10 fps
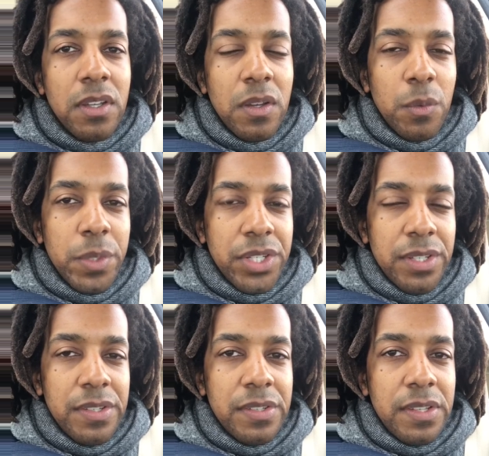which
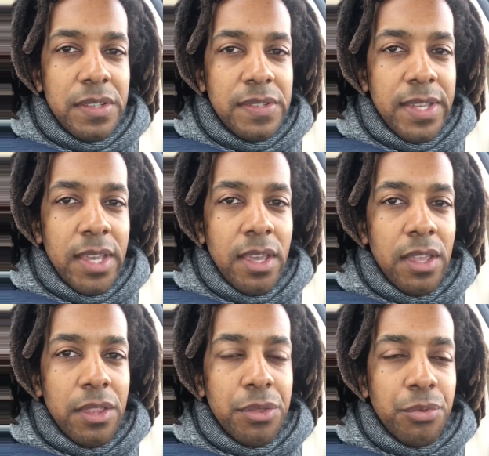is to
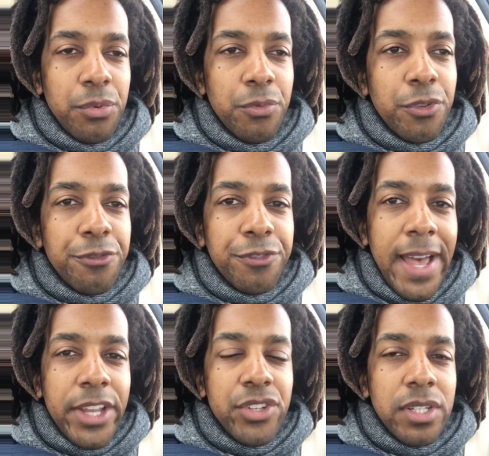say, through
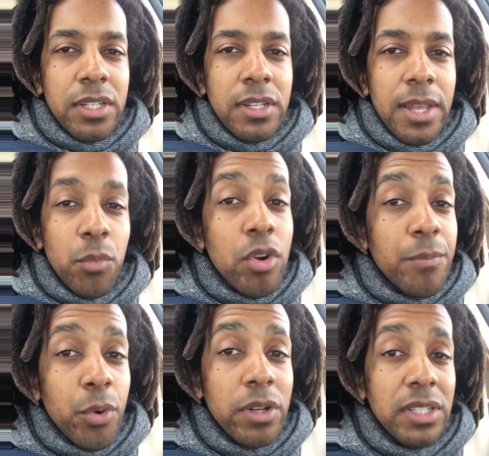reflection and, more
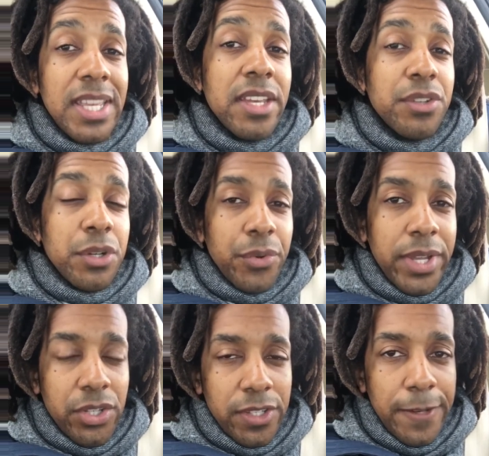importantly,
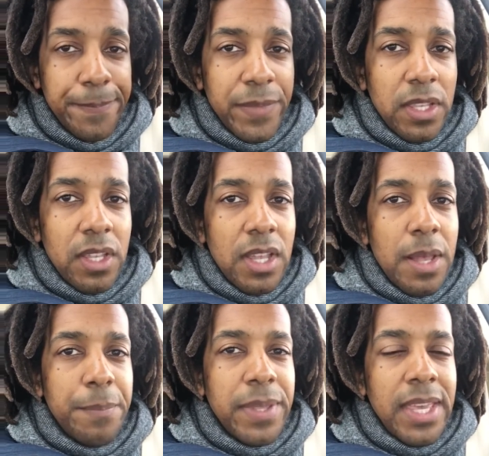integration,
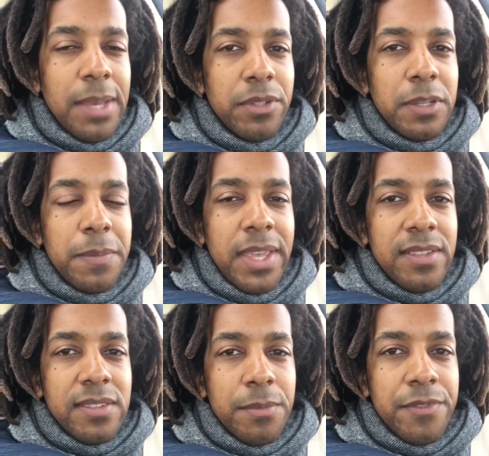be able to make
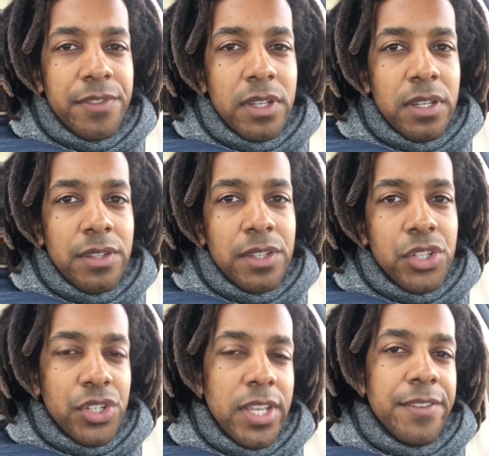some of the
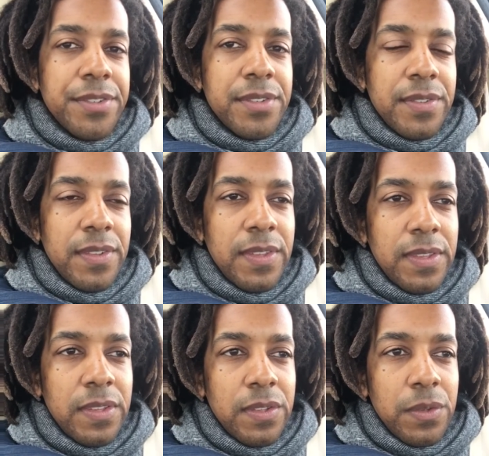shifts
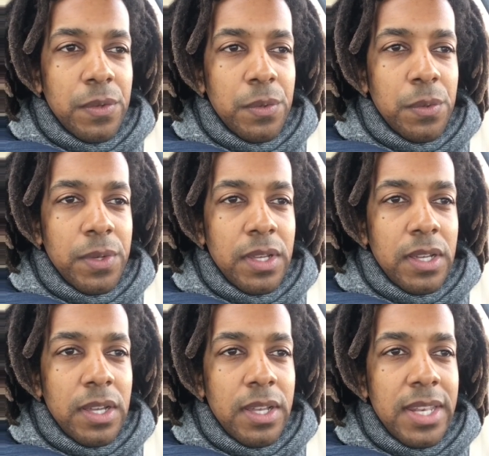
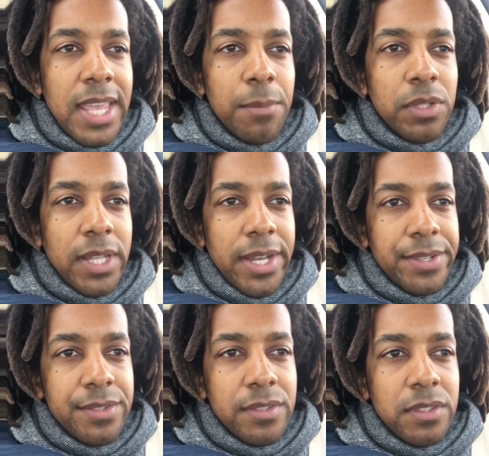enable us